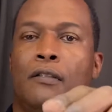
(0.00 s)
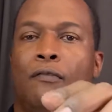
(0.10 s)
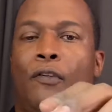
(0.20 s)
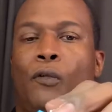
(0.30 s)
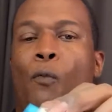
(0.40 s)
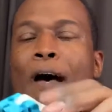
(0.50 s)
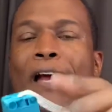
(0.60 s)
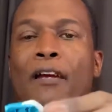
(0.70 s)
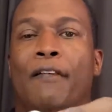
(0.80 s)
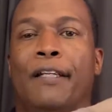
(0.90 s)
for the
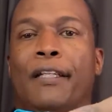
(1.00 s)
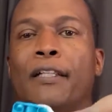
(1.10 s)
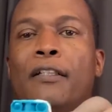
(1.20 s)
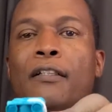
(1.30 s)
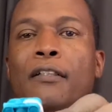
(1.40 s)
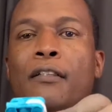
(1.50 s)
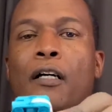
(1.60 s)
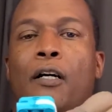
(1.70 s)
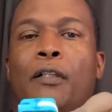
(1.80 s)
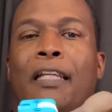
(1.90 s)
wiring,
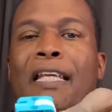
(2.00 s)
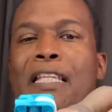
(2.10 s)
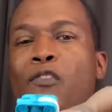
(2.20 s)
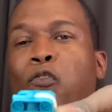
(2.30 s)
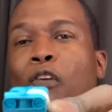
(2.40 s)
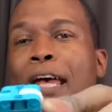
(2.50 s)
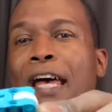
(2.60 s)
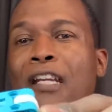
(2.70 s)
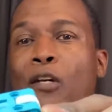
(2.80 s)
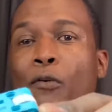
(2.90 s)
only lays
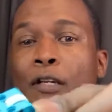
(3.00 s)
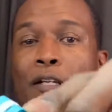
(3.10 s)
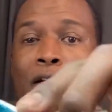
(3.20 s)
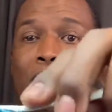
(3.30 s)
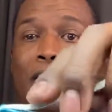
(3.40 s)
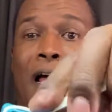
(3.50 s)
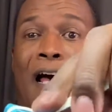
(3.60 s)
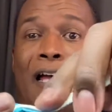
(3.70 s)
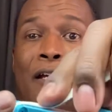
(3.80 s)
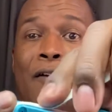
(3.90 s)
flat going
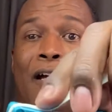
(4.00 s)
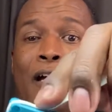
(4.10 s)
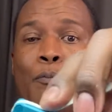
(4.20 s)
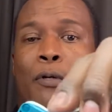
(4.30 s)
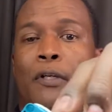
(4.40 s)
higher up,